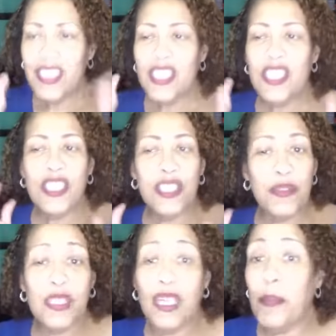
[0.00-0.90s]
She was
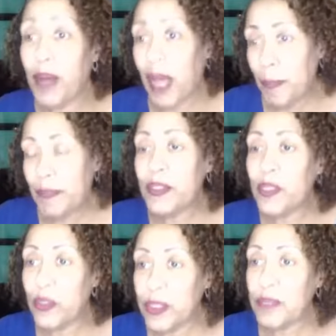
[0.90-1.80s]
going to pop
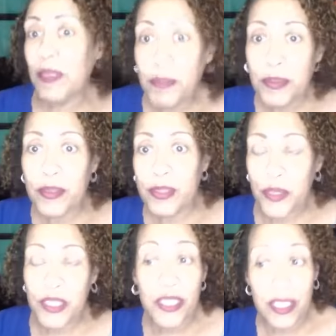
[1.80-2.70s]
those pimples
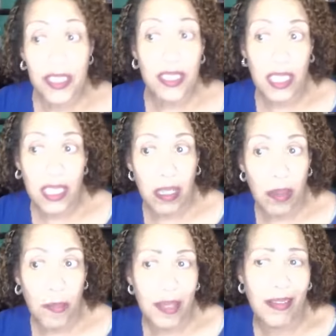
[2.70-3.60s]
when she seen
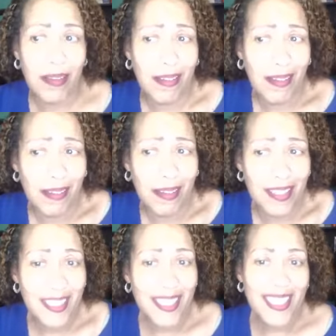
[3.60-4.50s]
them.
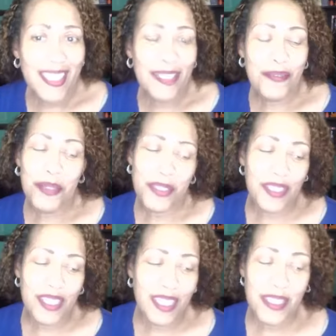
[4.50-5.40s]
Worst
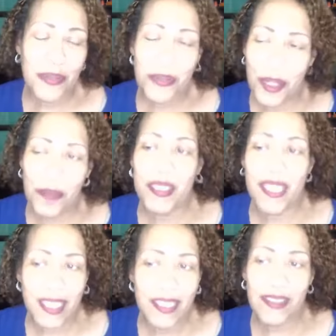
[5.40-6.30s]
thing in the world, but
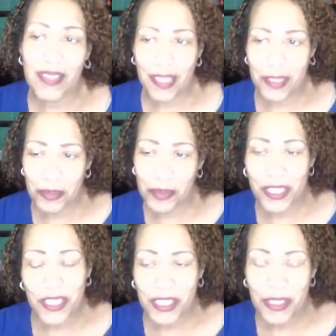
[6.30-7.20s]
that's what
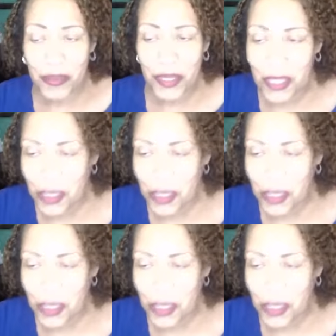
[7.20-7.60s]
she would do.